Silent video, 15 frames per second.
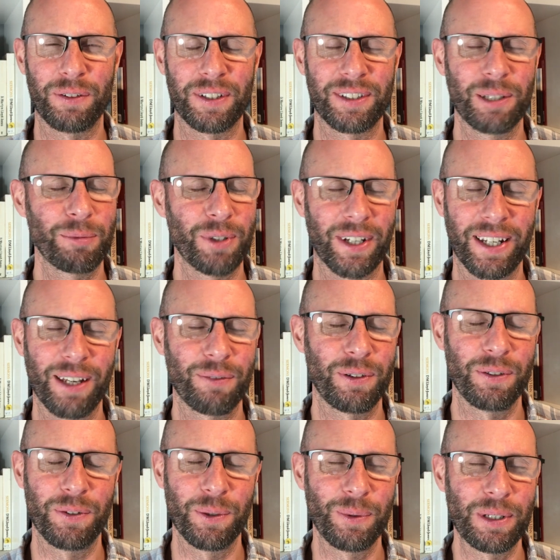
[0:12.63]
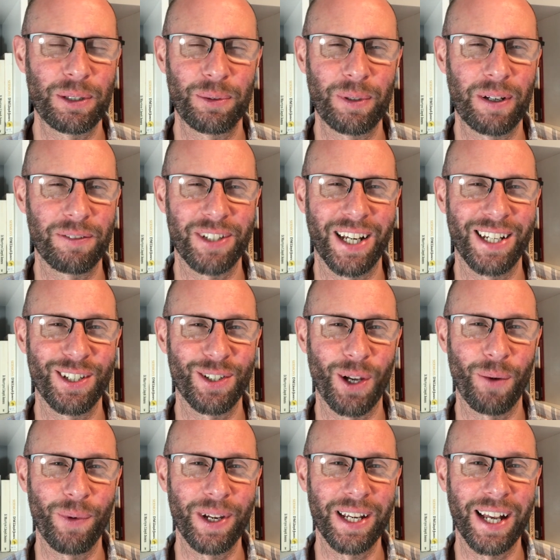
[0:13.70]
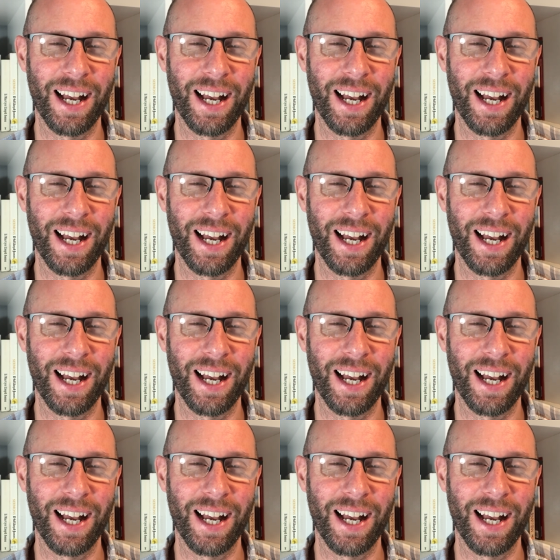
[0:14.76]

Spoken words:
It seems like every few weeks we have change, don't we?